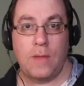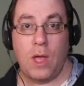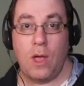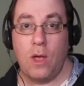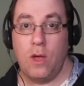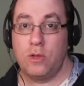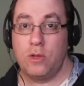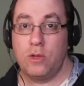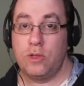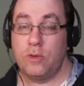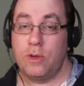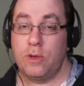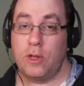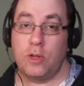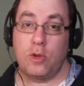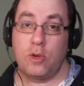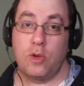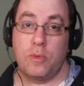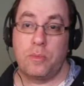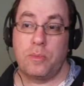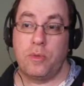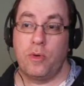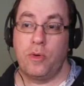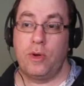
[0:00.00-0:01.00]
So another
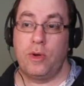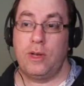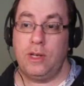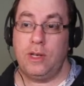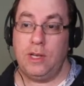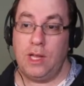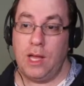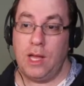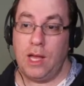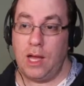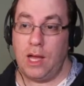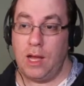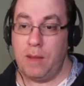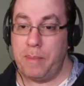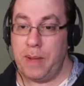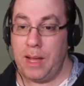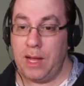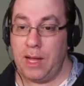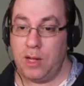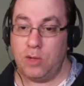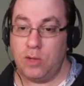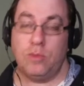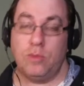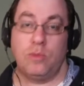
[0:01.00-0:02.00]
good point
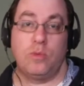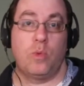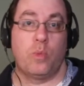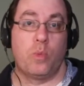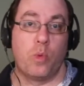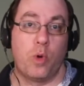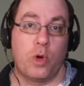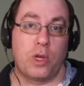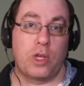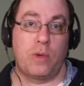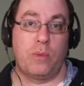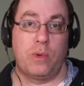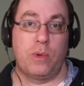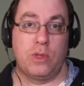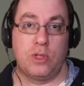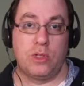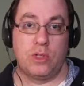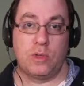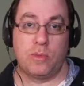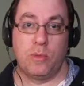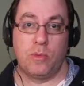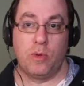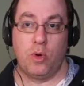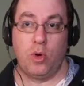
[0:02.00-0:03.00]
about working with the
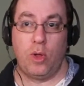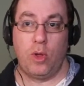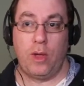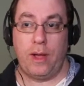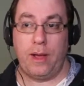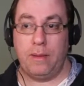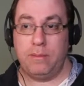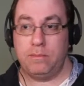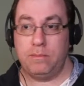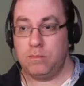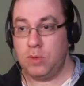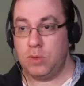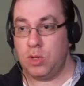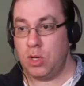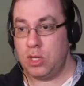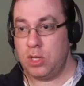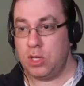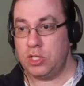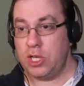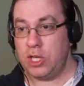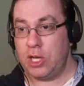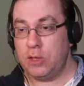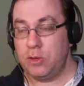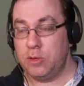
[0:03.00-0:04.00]
smaller
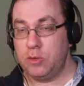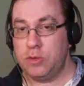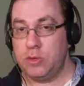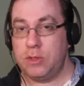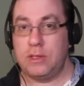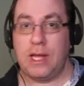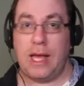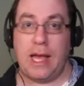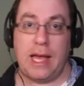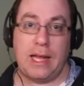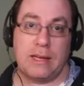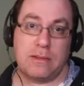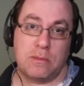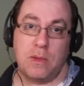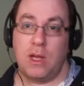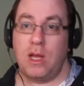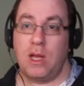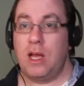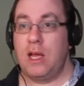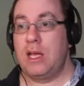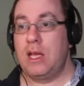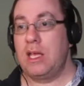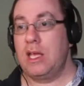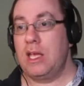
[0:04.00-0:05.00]
channels, that
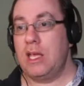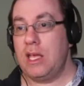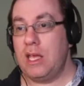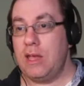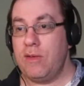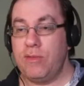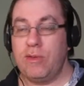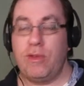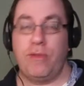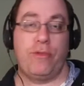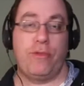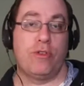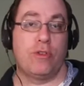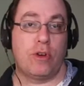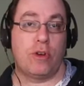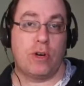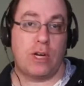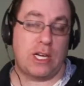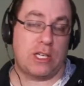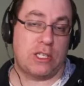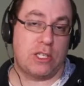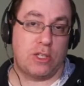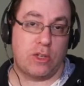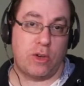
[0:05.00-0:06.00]
even if you're not
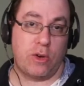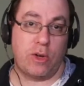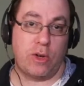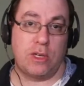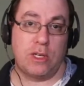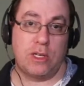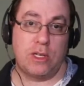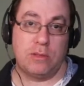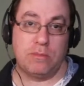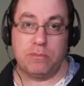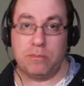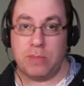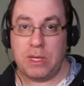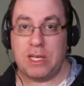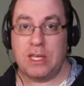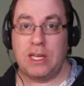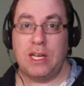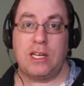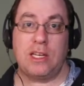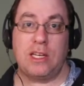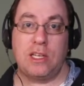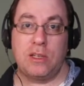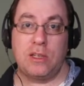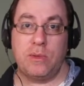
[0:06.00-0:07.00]
actually going to be
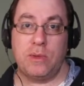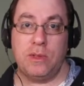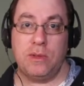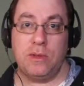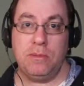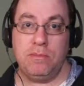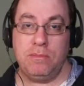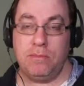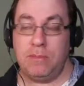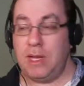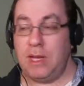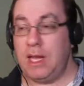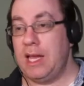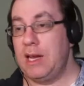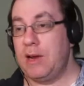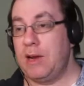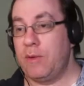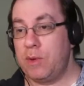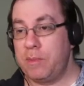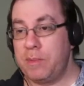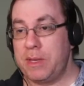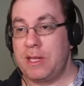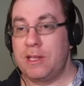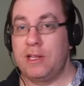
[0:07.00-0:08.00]
connecting with them, and I
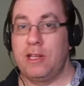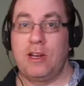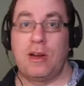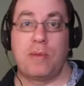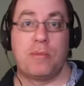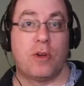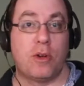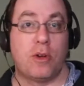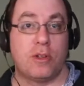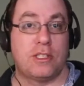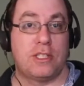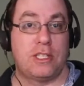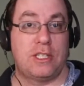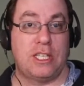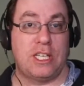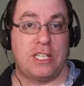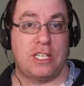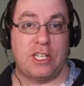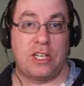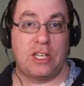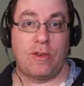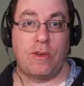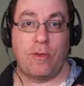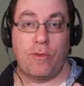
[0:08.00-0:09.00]
want to be clear, I'm not
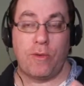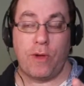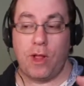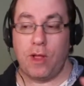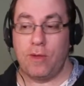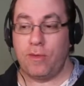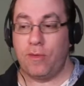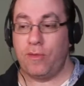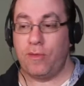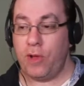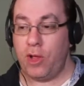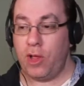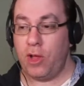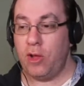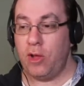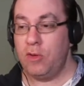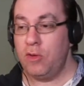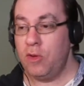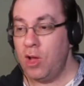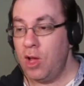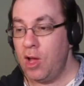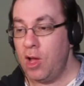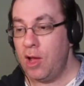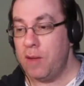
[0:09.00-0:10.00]
suggesting follow for follow,
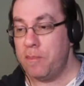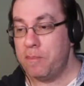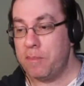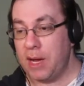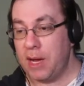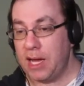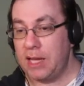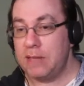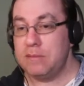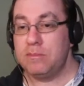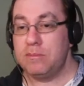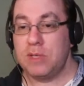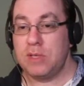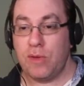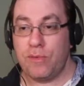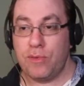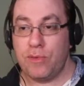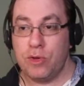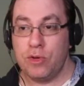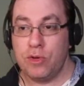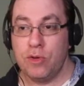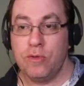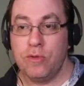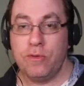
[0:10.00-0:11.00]
but if you
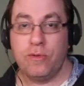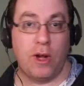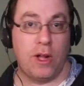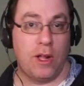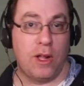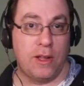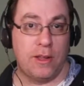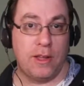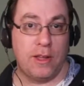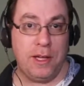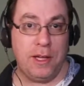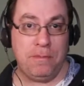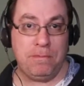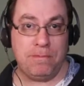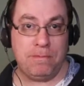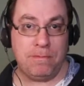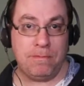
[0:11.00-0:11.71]
do follow them,